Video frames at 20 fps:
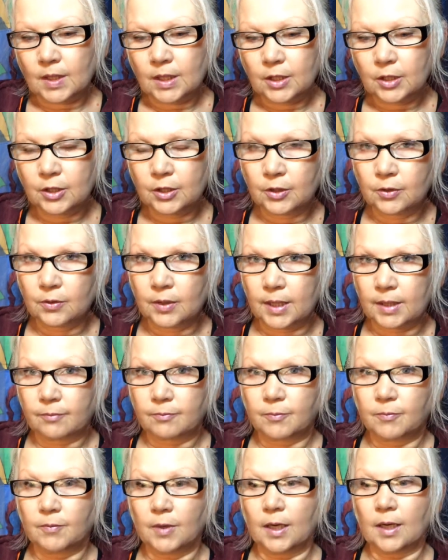You know,
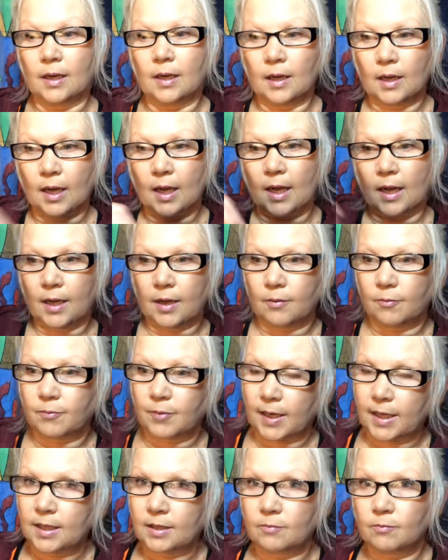I
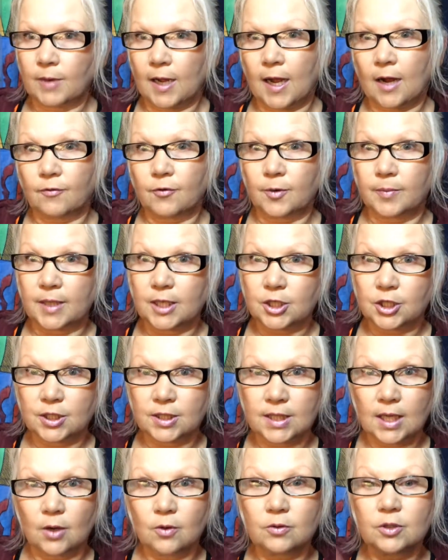write affirmations
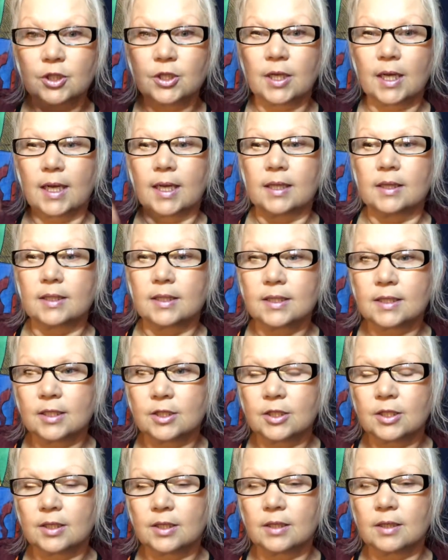out. I listen
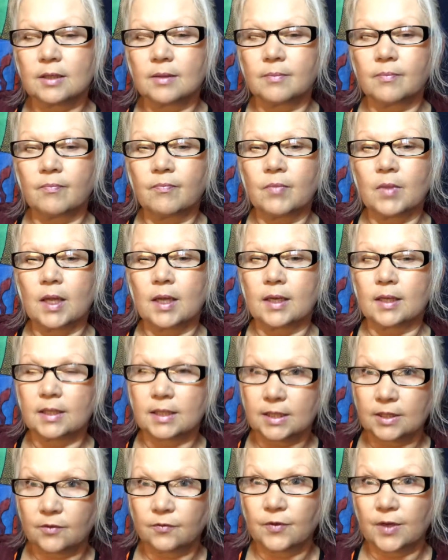to them. I
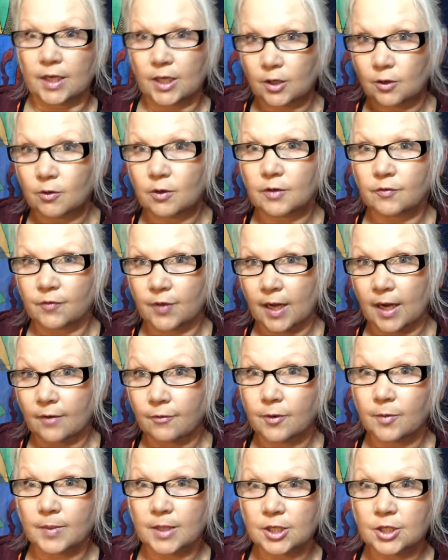did a video of
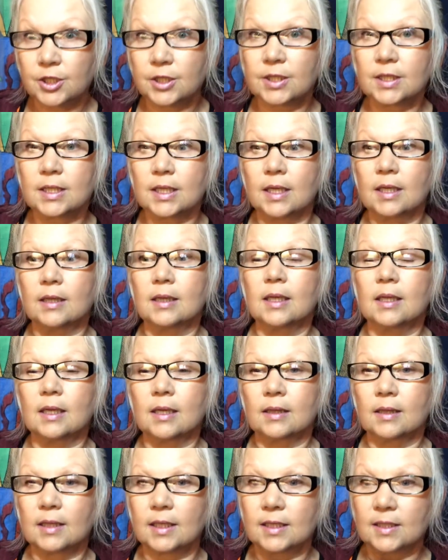affirmations and
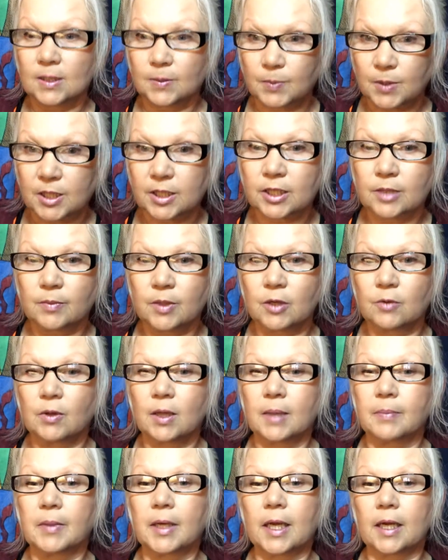they speak to me while
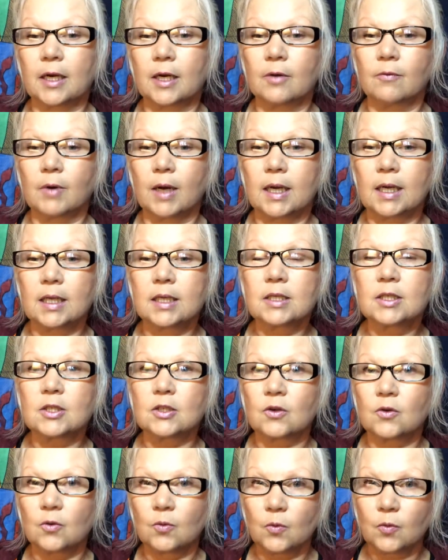I'm getting ready.
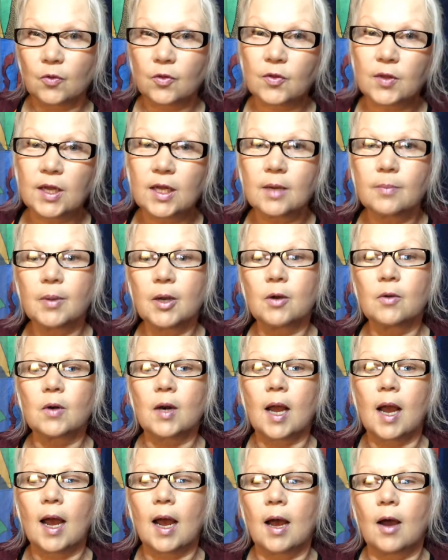So think about
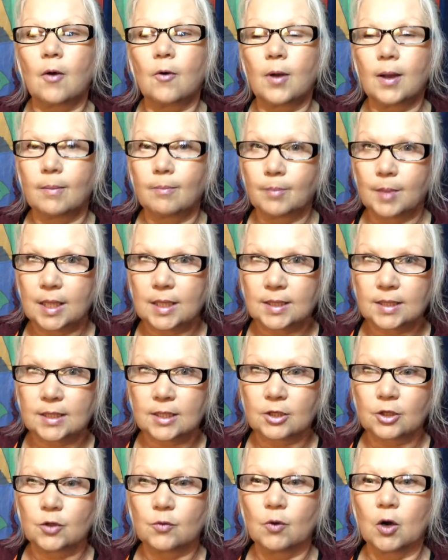how
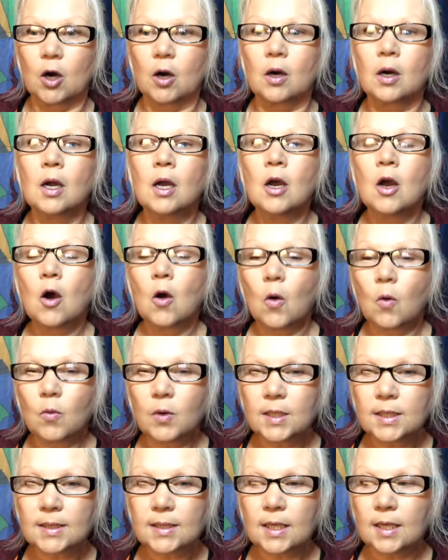amazing you are.
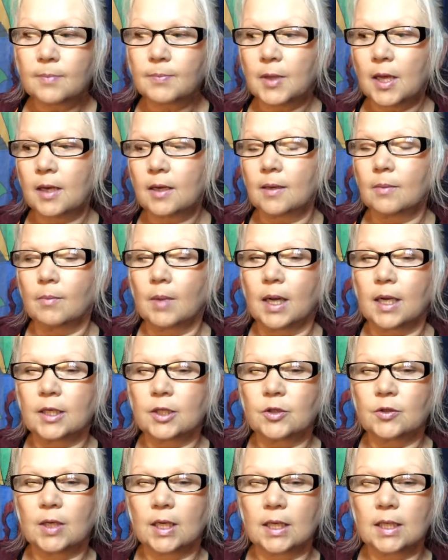Always keep that in mind,
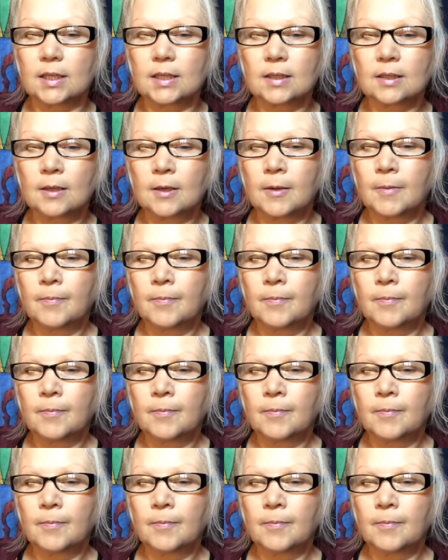you guys.